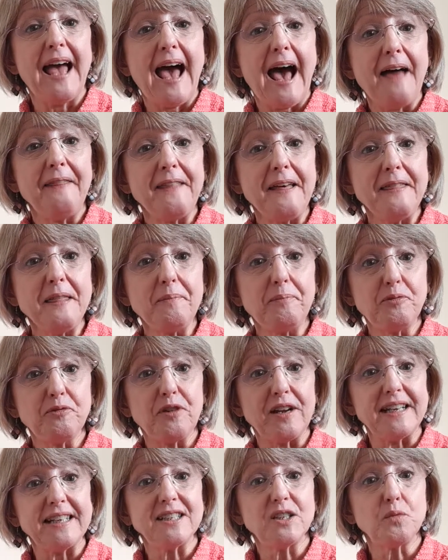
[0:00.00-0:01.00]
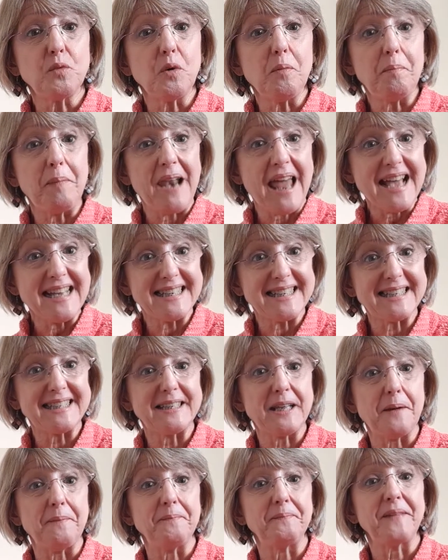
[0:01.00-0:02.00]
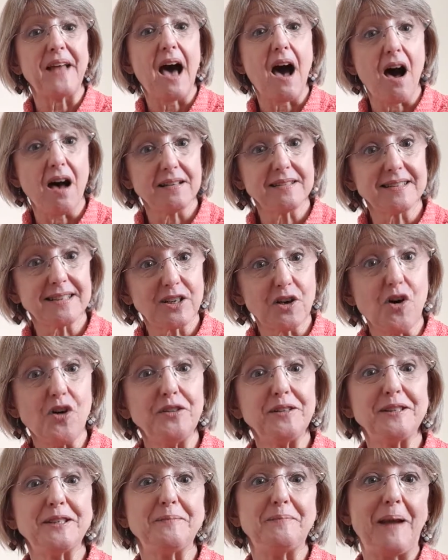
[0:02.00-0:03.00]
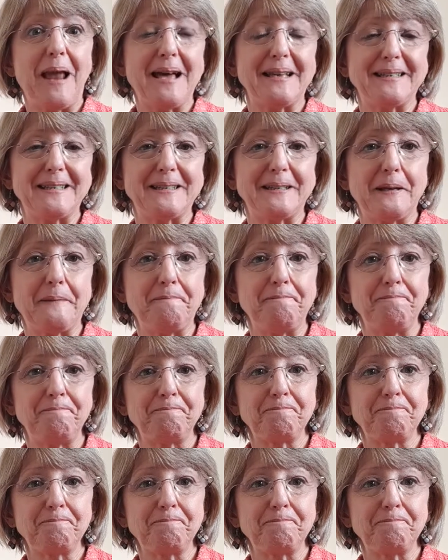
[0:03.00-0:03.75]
And then the priest will bless them, ask God to bless them.